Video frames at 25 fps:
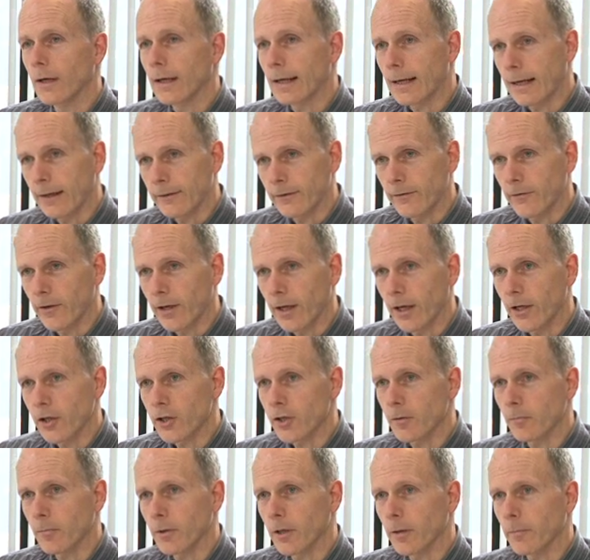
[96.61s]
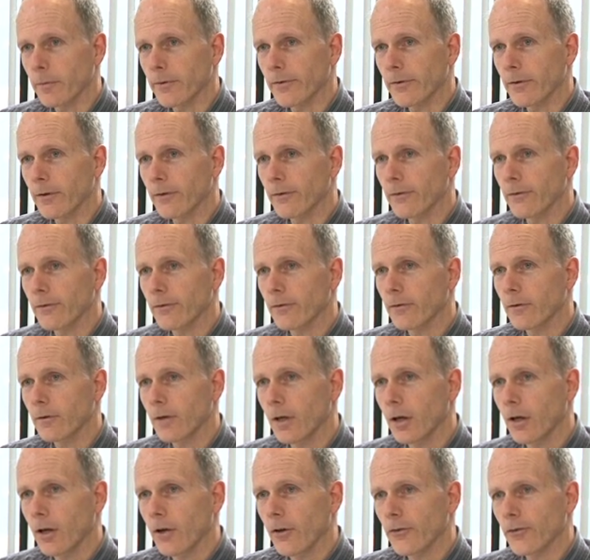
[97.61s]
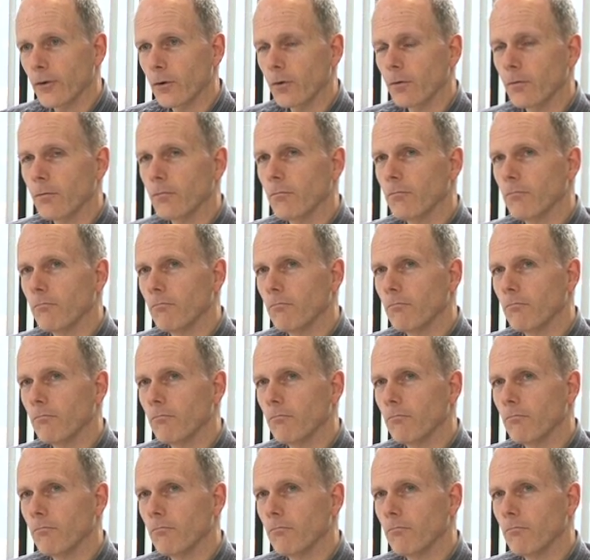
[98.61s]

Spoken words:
classification purposes. So